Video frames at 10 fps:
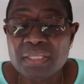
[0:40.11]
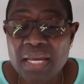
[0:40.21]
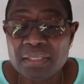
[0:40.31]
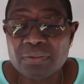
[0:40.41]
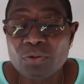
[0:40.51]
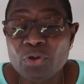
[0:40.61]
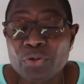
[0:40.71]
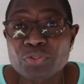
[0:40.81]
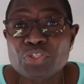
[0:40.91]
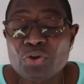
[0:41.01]
than a
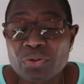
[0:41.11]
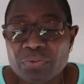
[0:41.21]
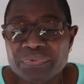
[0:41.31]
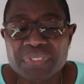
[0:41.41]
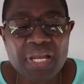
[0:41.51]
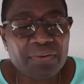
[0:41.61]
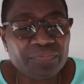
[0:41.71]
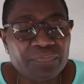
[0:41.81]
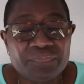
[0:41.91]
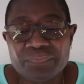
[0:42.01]
lecton of staff
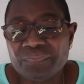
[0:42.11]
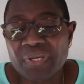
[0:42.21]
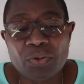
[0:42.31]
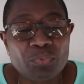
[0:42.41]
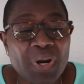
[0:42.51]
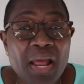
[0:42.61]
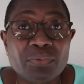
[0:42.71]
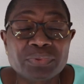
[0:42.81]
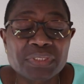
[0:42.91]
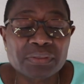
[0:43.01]

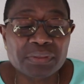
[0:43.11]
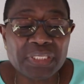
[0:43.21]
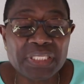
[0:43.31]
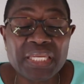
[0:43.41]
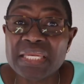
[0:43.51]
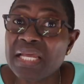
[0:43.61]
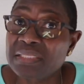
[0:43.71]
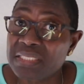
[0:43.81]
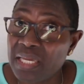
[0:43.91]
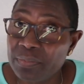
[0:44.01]
around in an
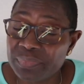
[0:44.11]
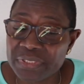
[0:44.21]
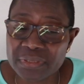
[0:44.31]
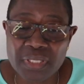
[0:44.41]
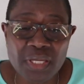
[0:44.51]
attempt